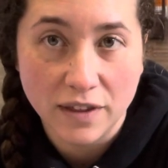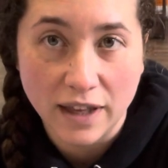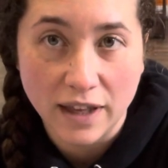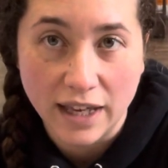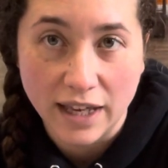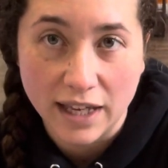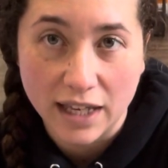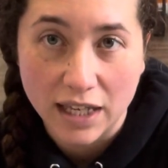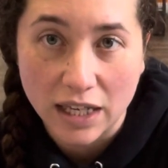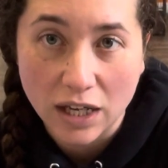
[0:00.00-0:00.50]

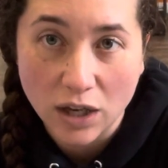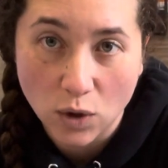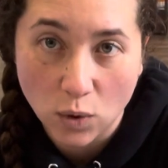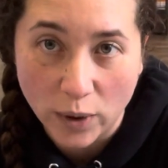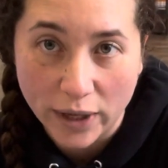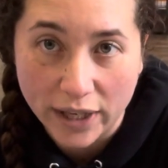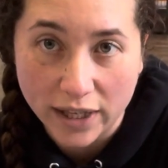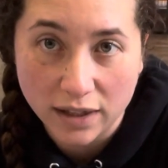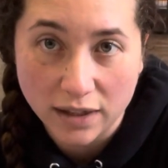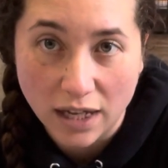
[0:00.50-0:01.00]
a
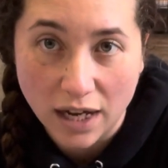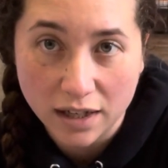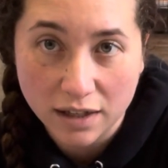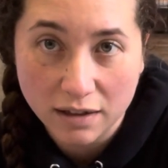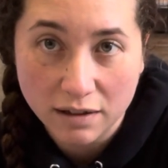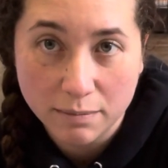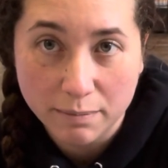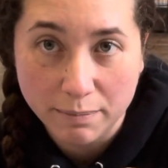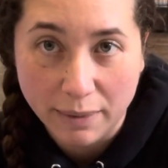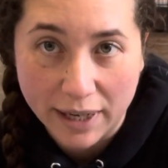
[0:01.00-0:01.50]

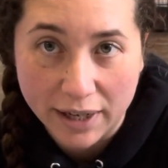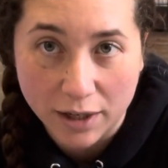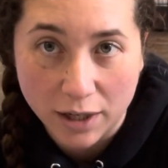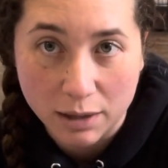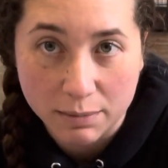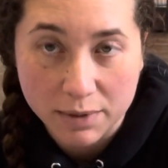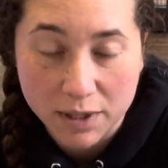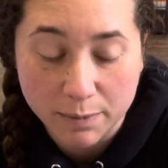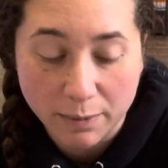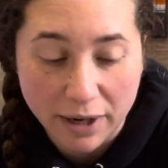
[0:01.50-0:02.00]
QuicLoc by
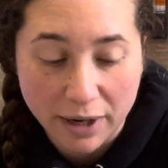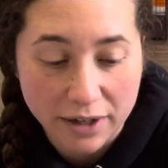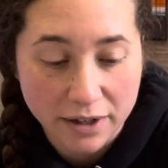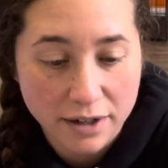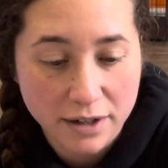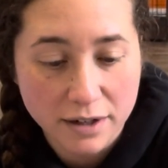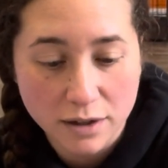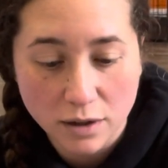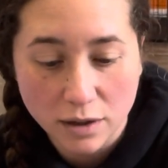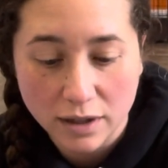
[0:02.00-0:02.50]

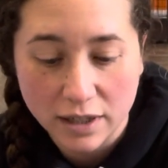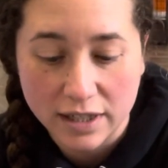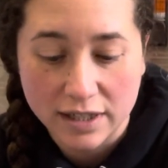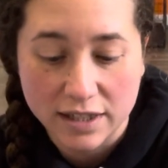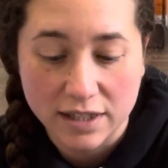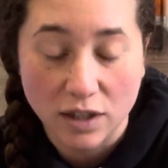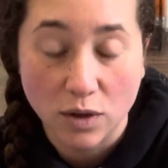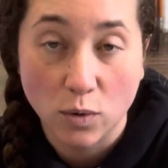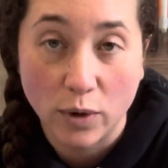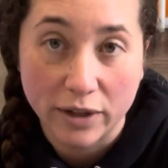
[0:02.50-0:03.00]
Hermsprenger.
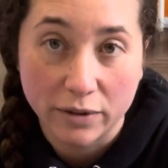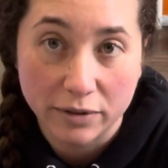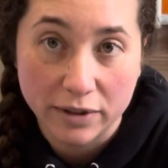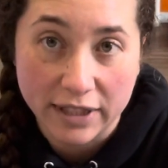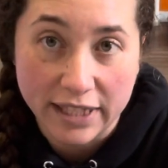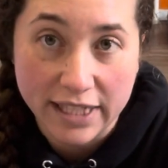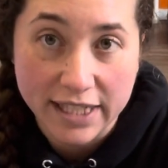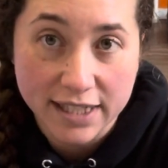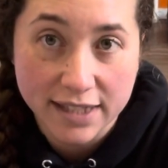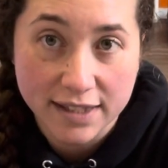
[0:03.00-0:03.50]
It's a quick
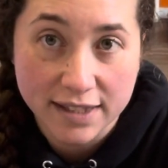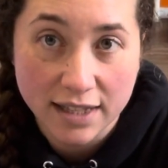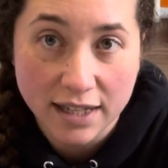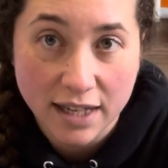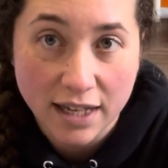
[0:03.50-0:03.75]
release,